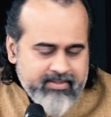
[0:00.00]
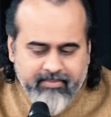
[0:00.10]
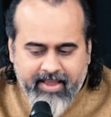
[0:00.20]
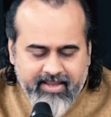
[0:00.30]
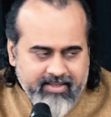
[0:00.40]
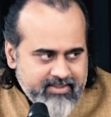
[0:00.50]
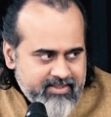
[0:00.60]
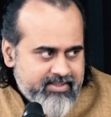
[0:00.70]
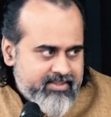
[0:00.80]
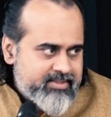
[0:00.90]
This mic
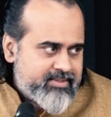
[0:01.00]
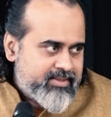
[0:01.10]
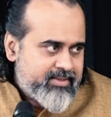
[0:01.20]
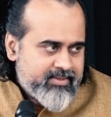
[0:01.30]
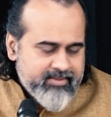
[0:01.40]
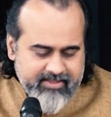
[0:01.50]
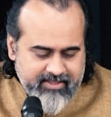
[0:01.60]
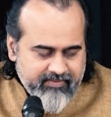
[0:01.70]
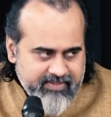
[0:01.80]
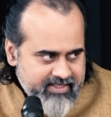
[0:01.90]
exists, the
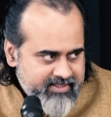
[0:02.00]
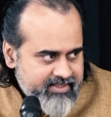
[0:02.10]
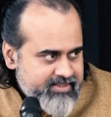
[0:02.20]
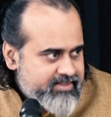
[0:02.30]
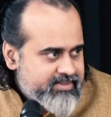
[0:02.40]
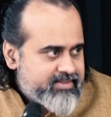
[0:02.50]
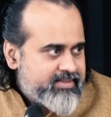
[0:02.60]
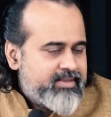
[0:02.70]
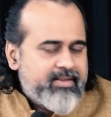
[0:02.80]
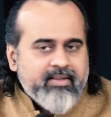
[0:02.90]
surface
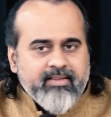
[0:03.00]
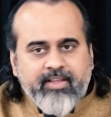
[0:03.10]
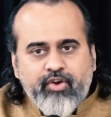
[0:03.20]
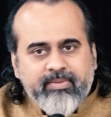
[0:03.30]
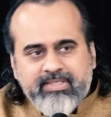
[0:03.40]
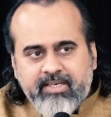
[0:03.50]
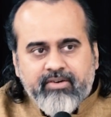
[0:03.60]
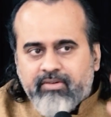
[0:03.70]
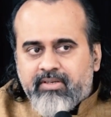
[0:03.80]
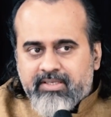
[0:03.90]
exists. Then you must
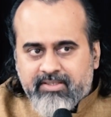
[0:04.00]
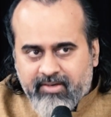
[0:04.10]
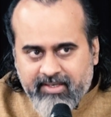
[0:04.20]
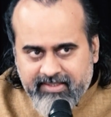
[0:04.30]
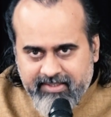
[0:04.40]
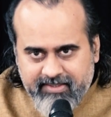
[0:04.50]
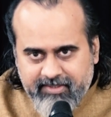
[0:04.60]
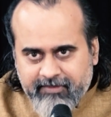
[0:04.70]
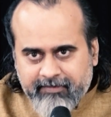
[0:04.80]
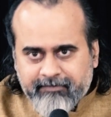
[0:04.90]
say truth does not
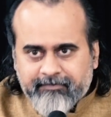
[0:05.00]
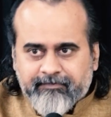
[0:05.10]
exist.